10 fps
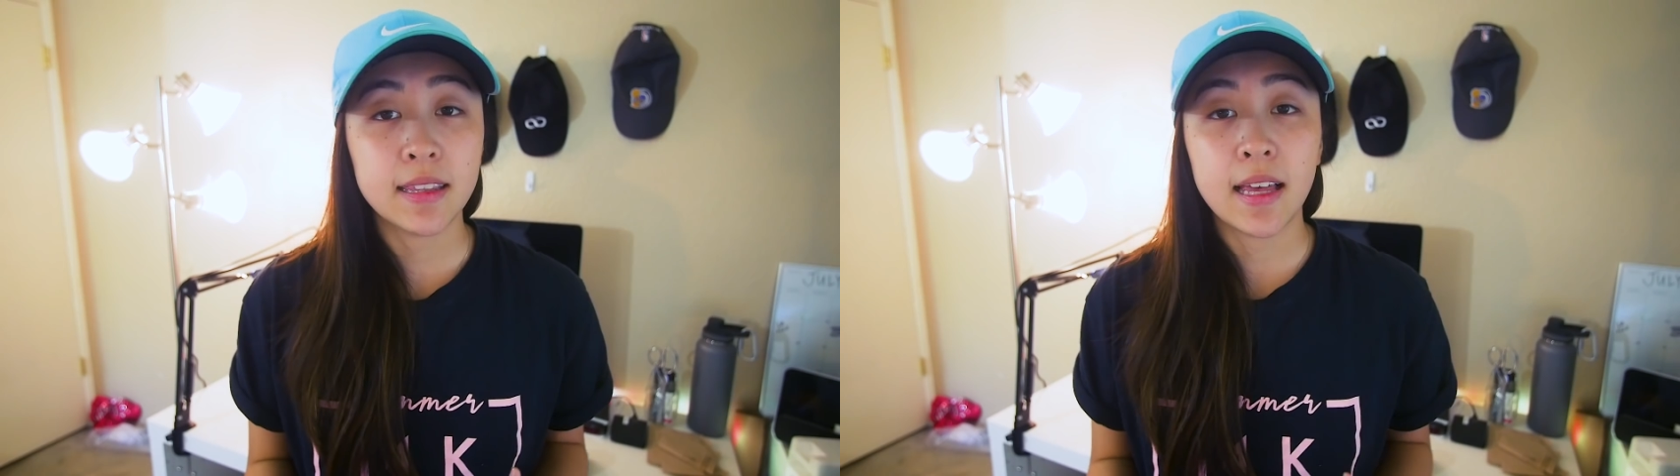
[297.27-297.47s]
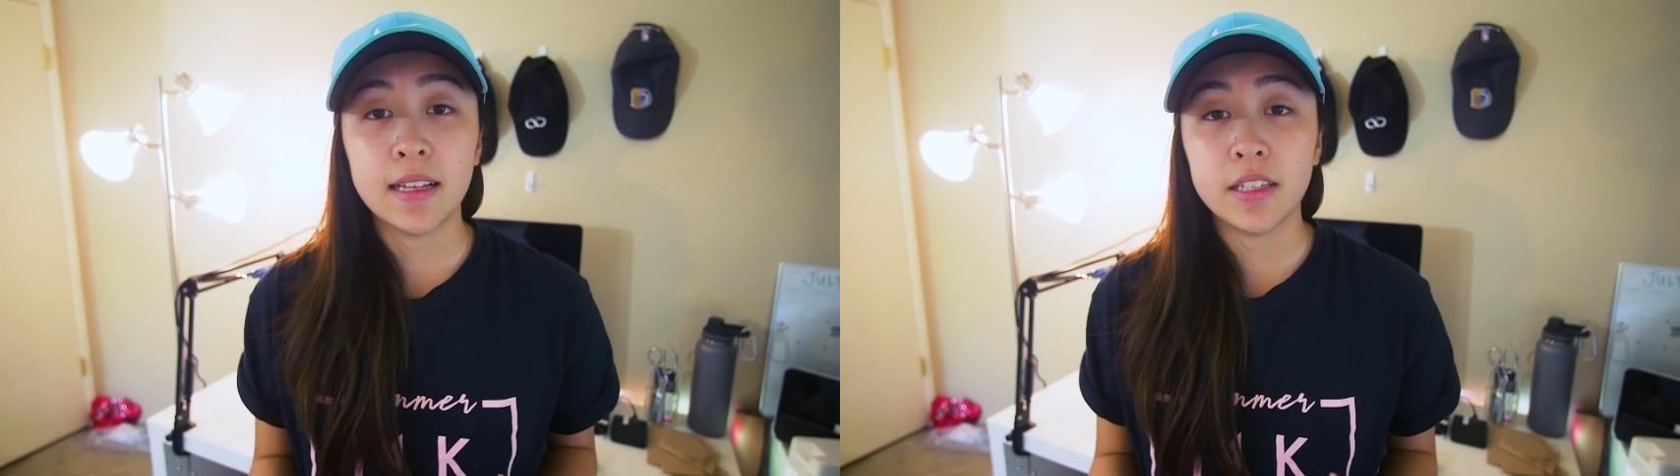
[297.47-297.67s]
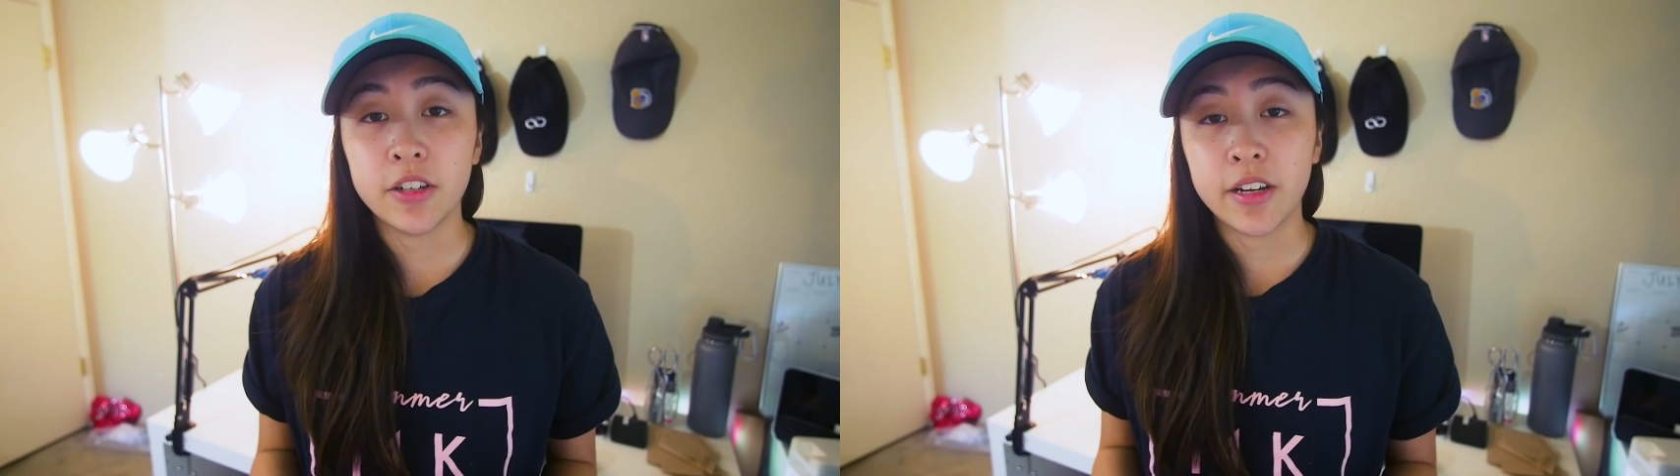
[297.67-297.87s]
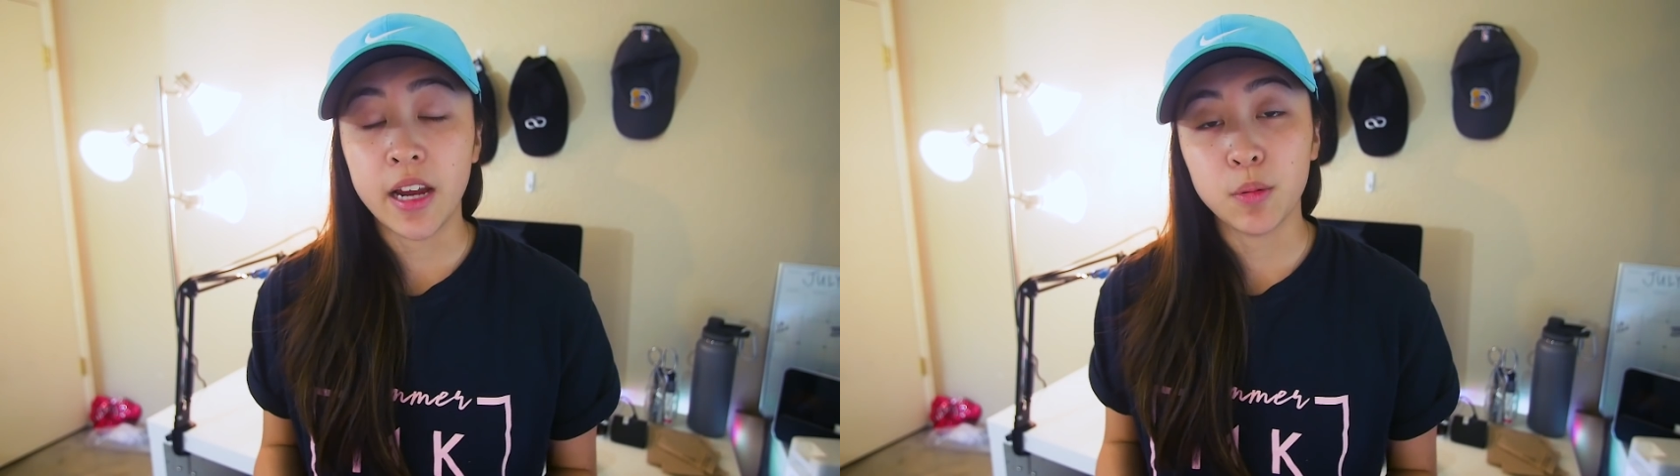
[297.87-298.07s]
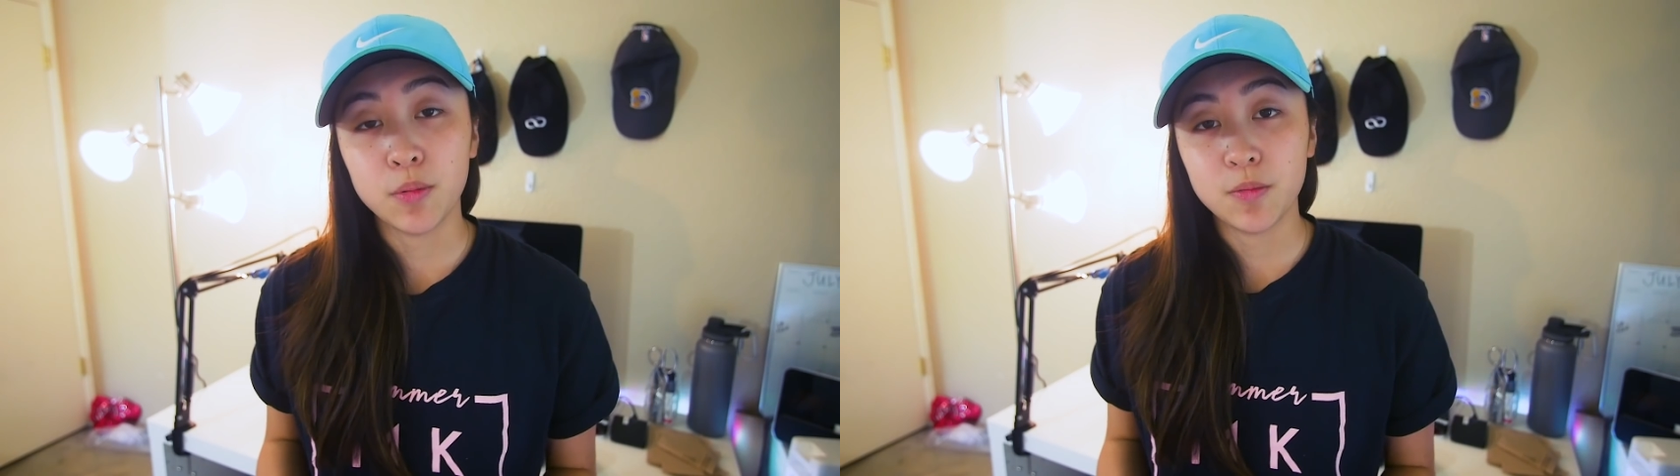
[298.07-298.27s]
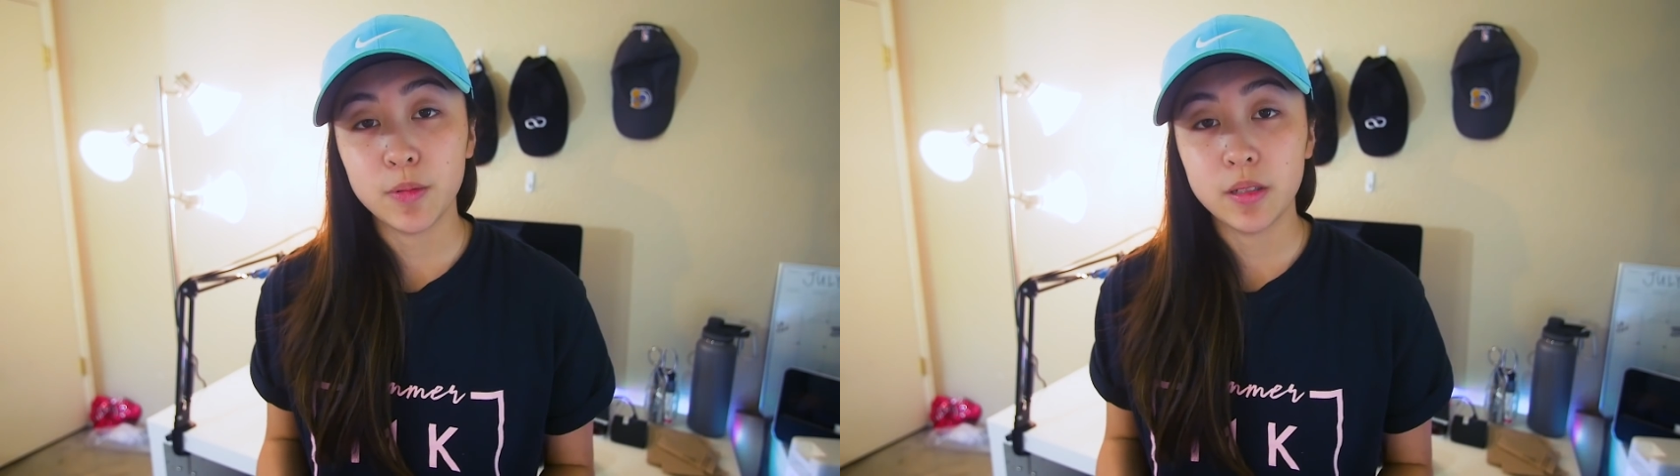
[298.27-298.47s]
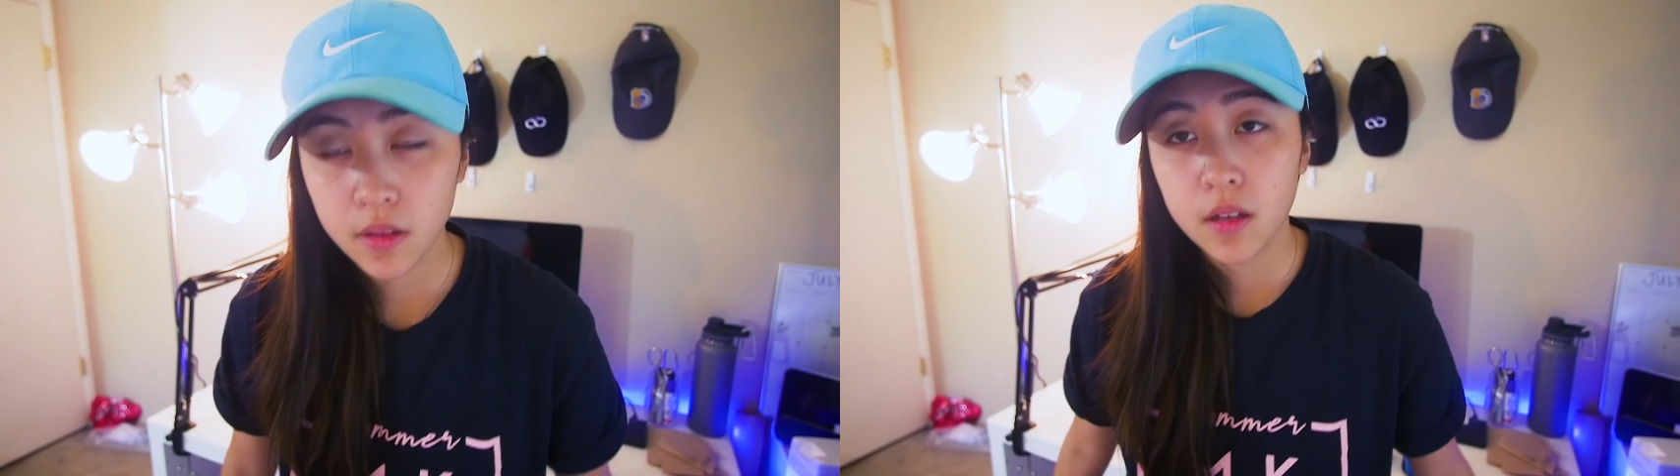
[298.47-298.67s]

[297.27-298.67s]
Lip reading: that into your camera movement.